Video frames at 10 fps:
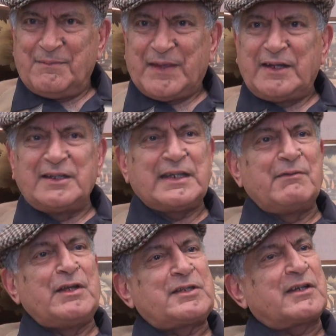And he's
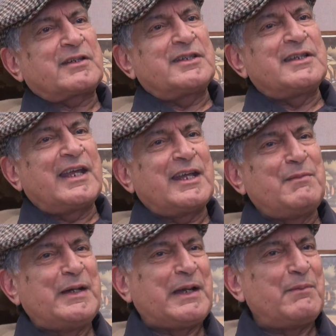given instructions, I can
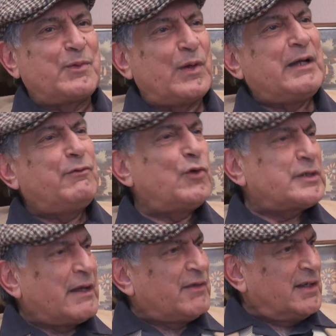meet him
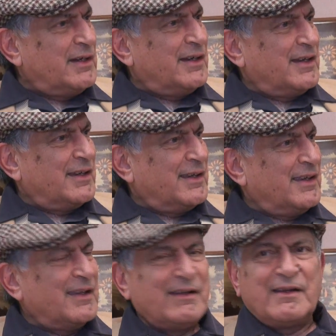24/7.
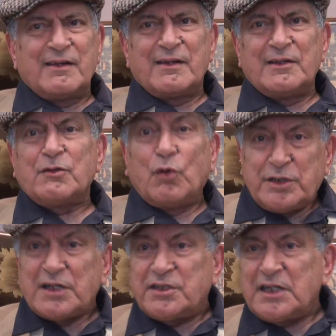They say, oh,
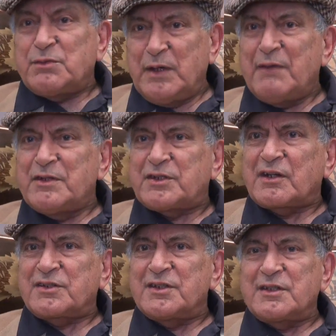yes, we have
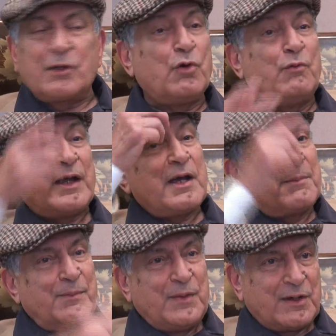instructions. They go wake
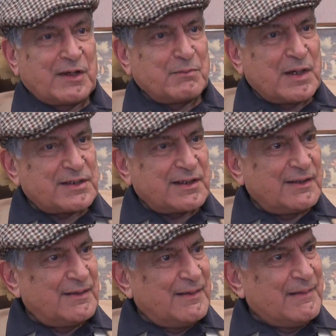up the Great Master.
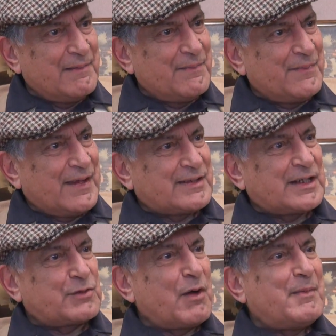And
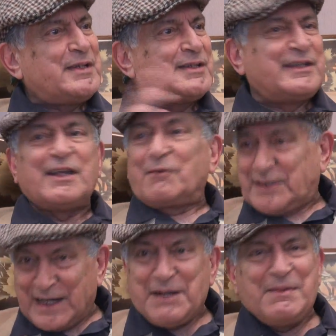said, Swamiji is here.
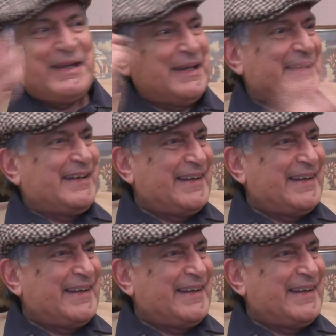Send him in.